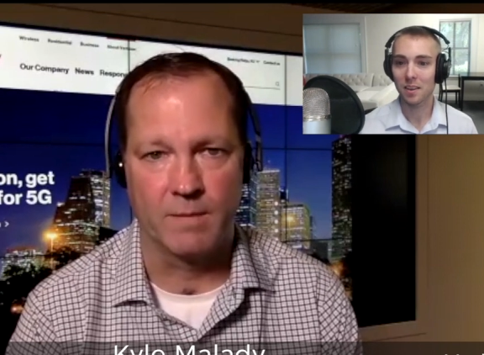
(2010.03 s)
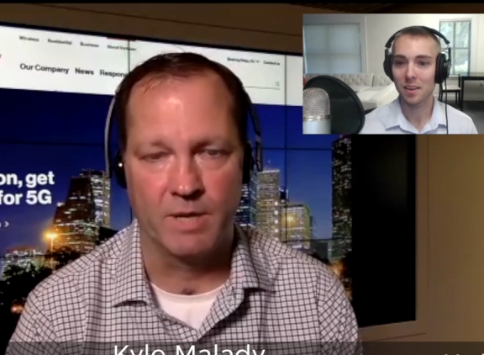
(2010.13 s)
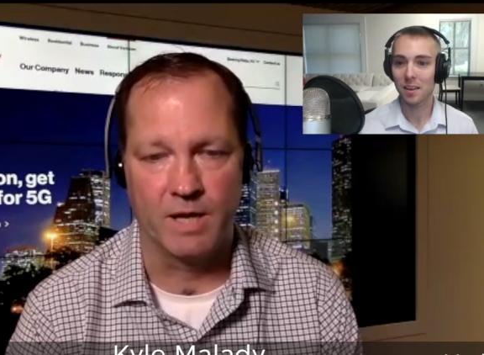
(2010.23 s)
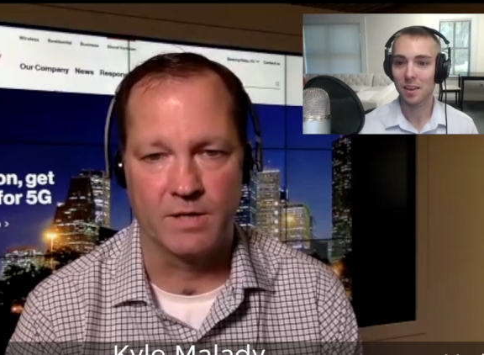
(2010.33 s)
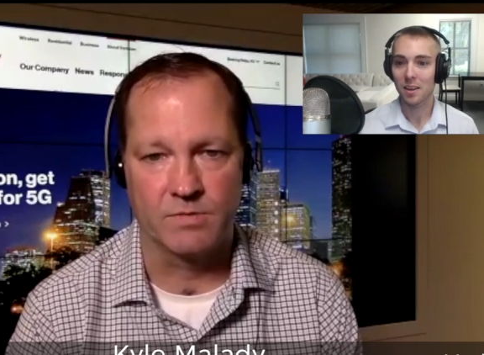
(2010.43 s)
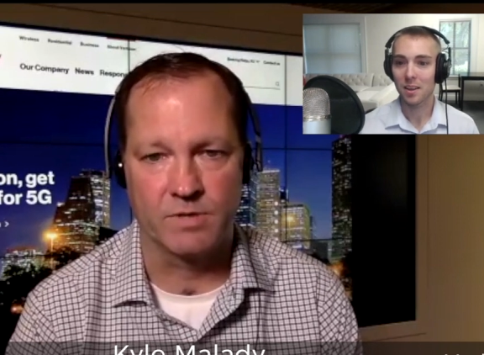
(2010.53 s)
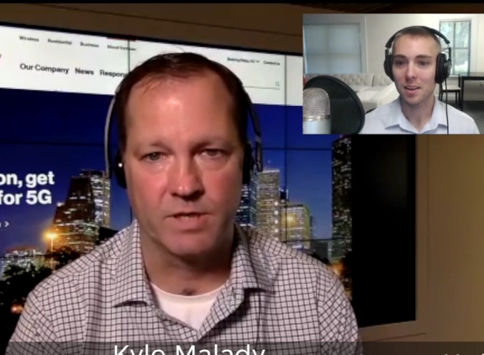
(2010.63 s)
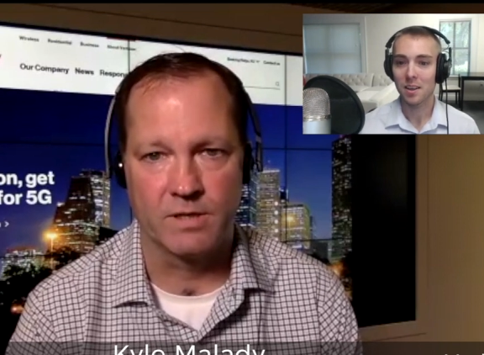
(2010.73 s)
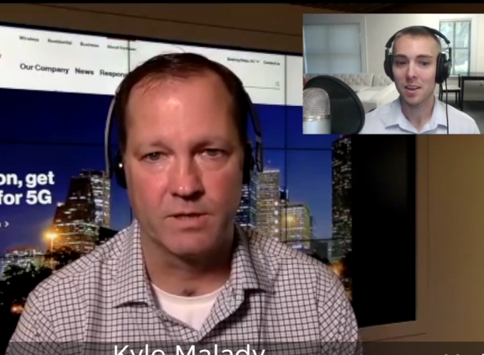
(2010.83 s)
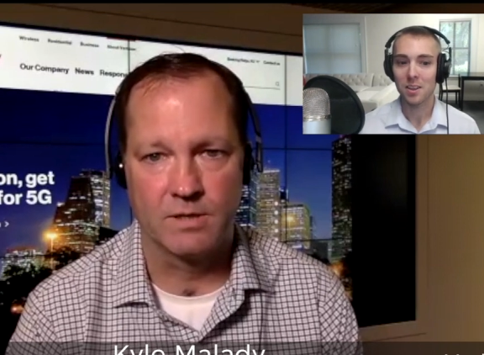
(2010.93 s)
Speaker 1: I got to be
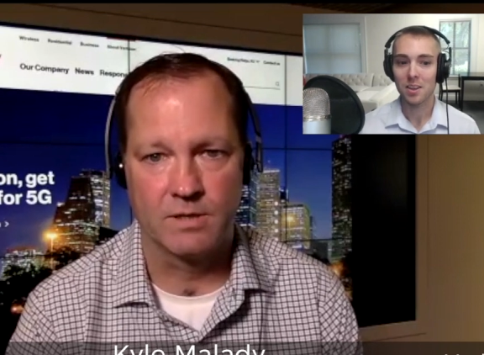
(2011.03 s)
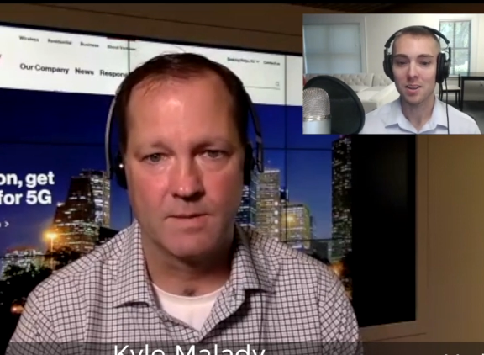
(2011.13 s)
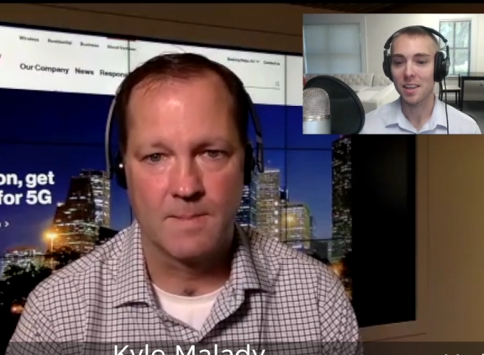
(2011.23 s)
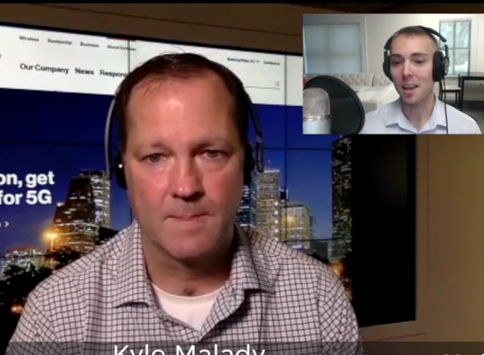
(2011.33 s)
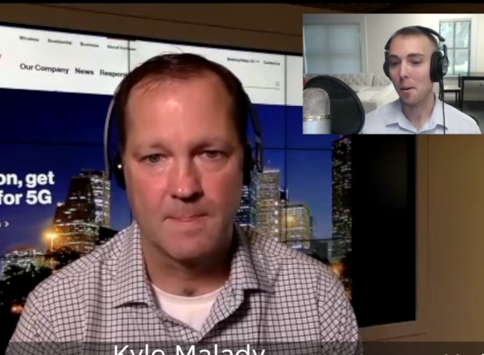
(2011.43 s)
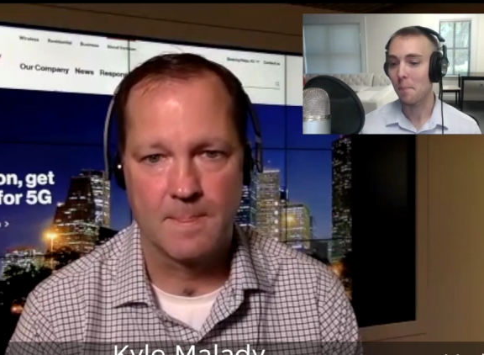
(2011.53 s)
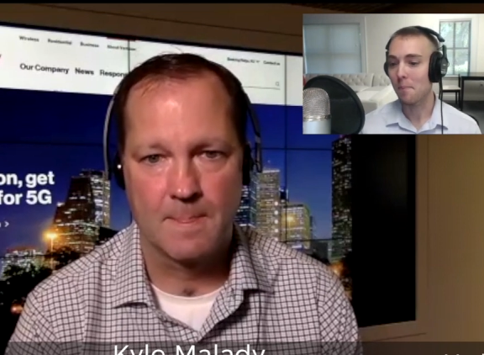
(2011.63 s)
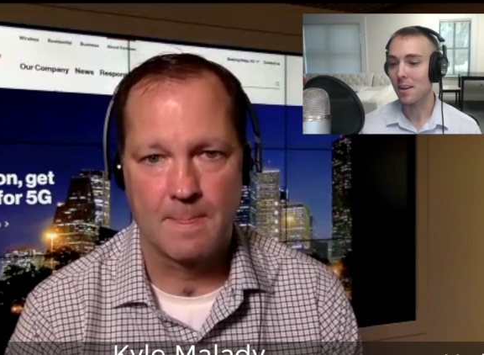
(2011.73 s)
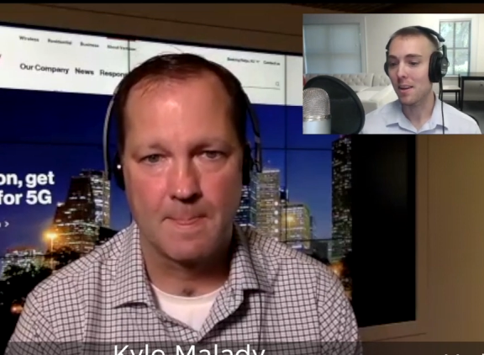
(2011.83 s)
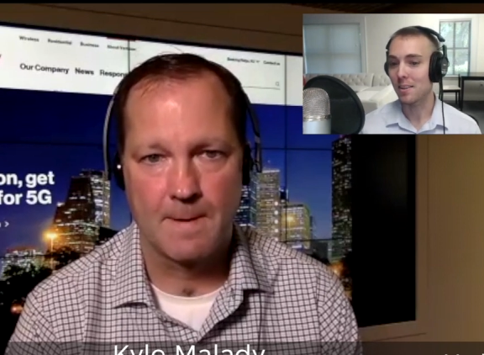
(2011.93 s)
honest with you. There's
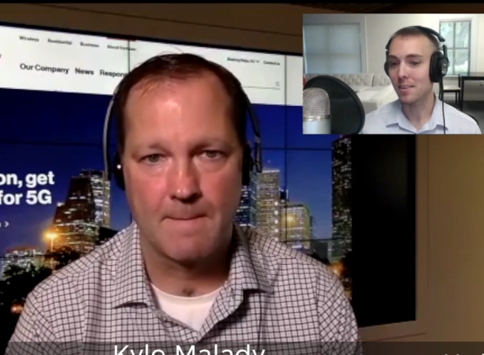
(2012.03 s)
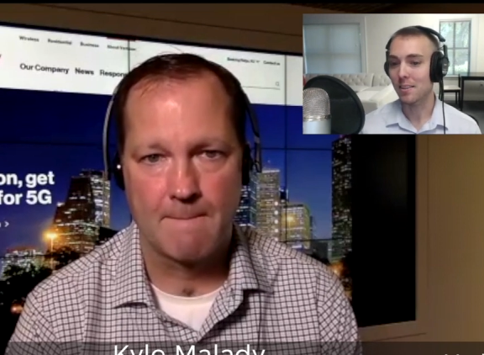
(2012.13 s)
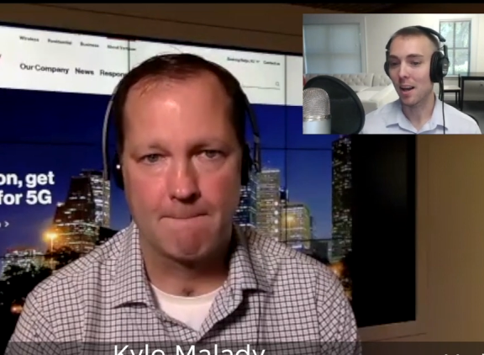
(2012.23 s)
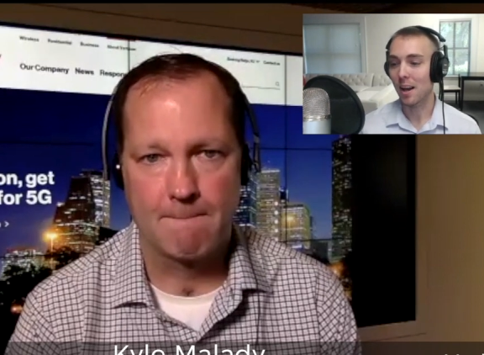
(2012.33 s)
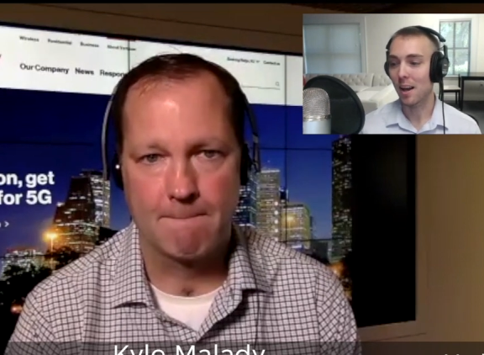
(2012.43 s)
him. There's